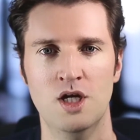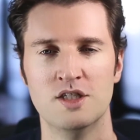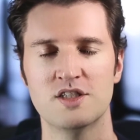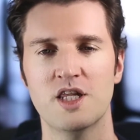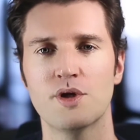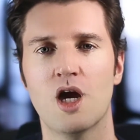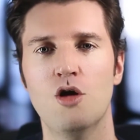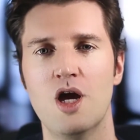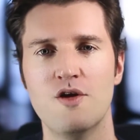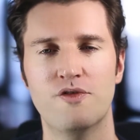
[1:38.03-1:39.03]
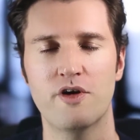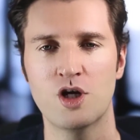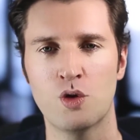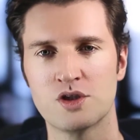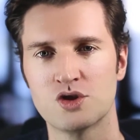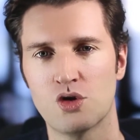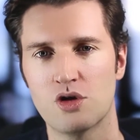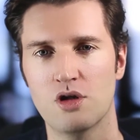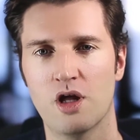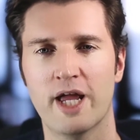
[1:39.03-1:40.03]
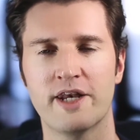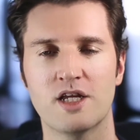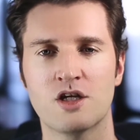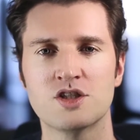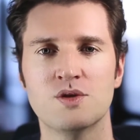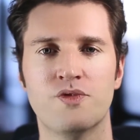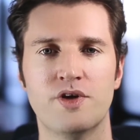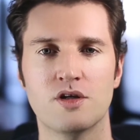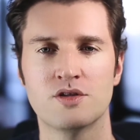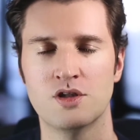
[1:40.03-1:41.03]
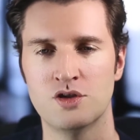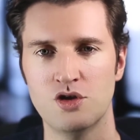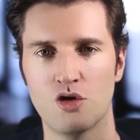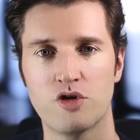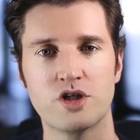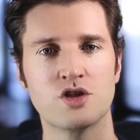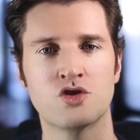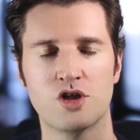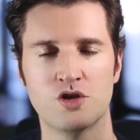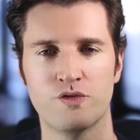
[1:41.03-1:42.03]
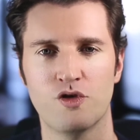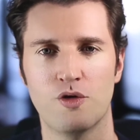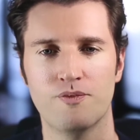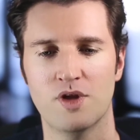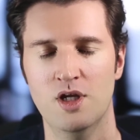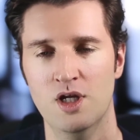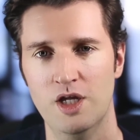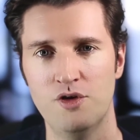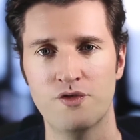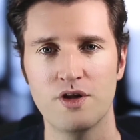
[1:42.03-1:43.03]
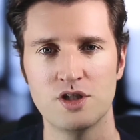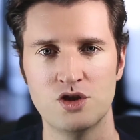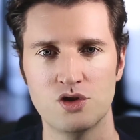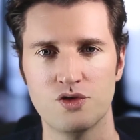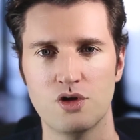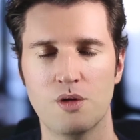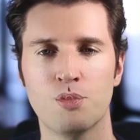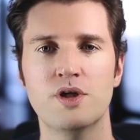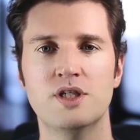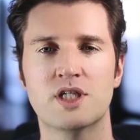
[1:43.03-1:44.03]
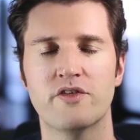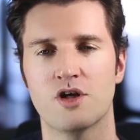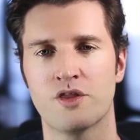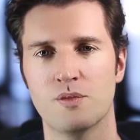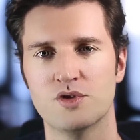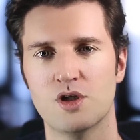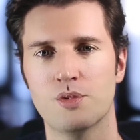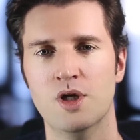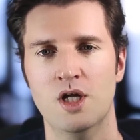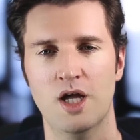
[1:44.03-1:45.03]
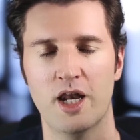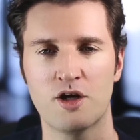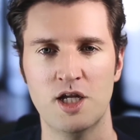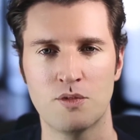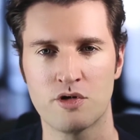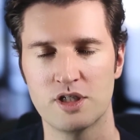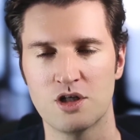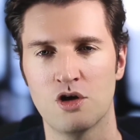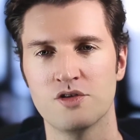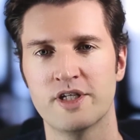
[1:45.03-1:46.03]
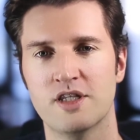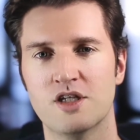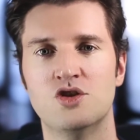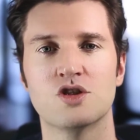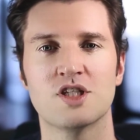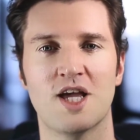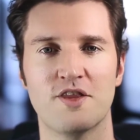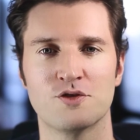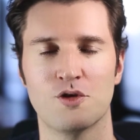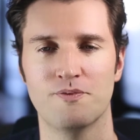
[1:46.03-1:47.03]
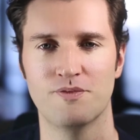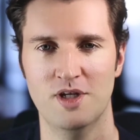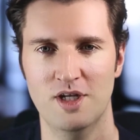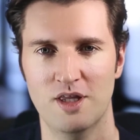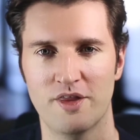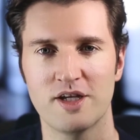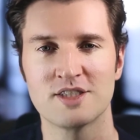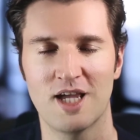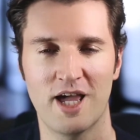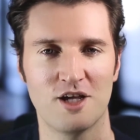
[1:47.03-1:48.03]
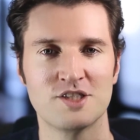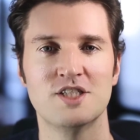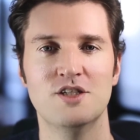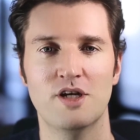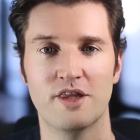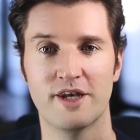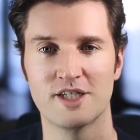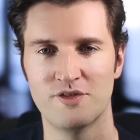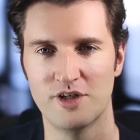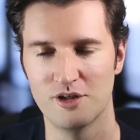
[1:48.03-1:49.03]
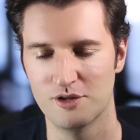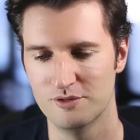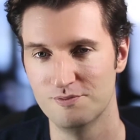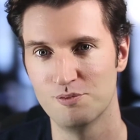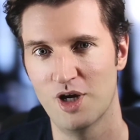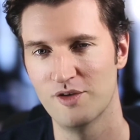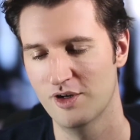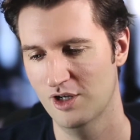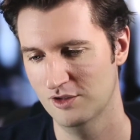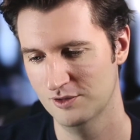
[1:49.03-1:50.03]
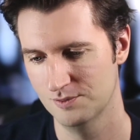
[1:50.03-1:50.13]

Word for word: So there we go, a very quick tutorial on adding custom fields to your registration form. If you found this useful, please give it a thumbs up and I'll keep creating content just like this one. Thanks and I'll see you in the next video. Bye for now.